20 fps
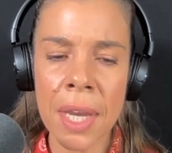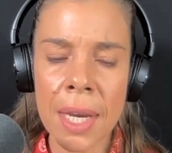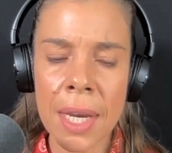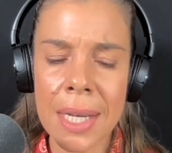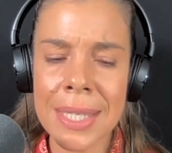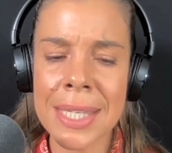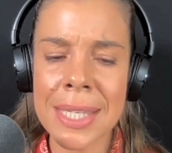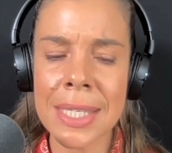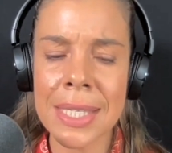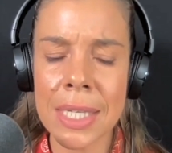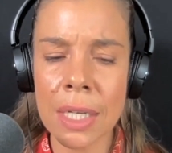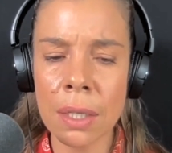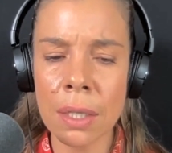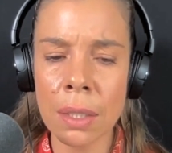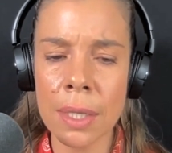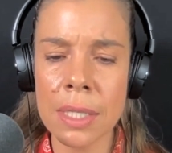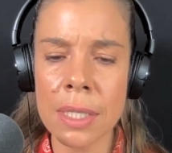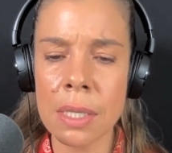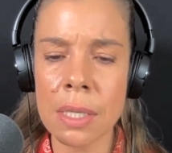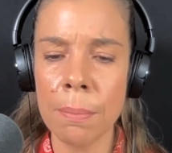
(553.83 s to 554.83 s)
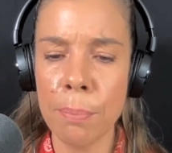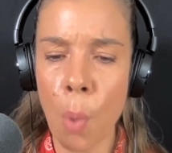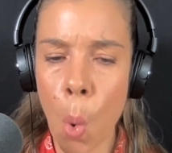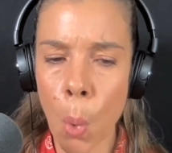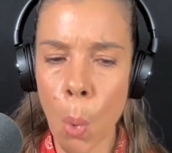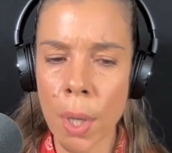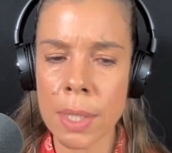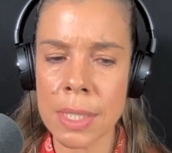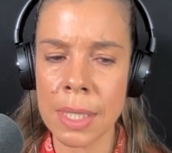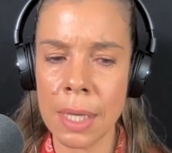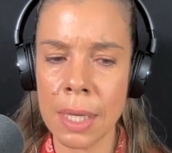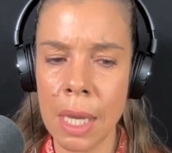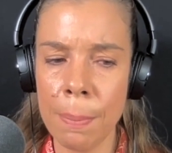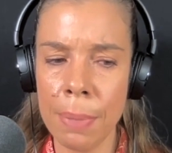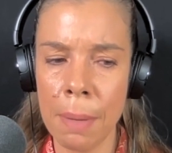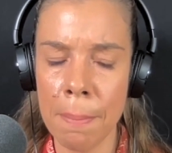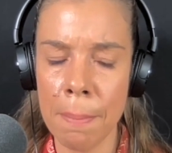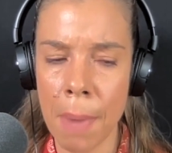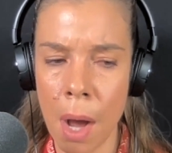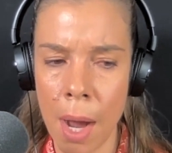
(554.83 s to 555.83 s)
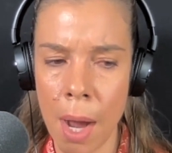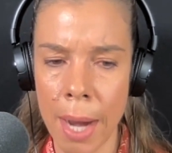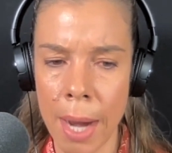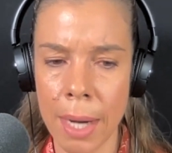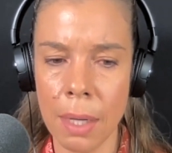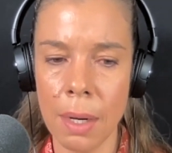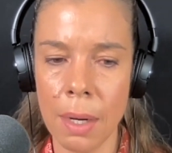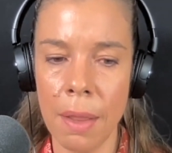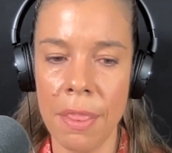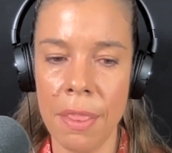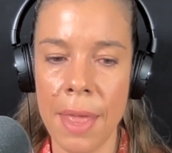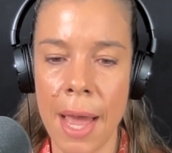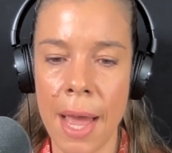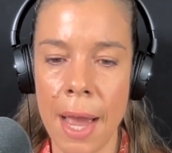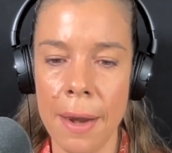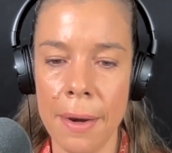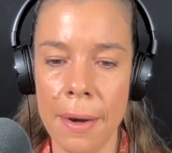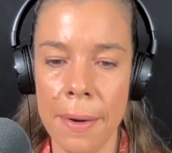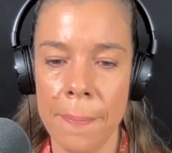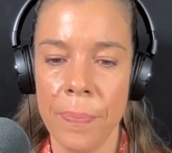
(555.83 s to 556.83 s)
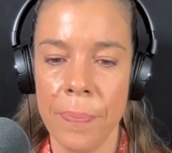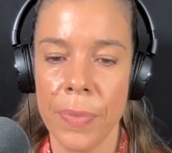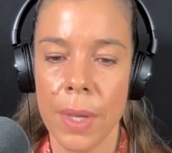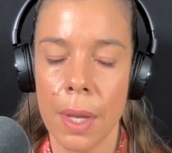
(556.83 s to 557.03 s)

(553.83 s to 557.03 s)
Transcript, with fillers: think it still is important to keep in mind that,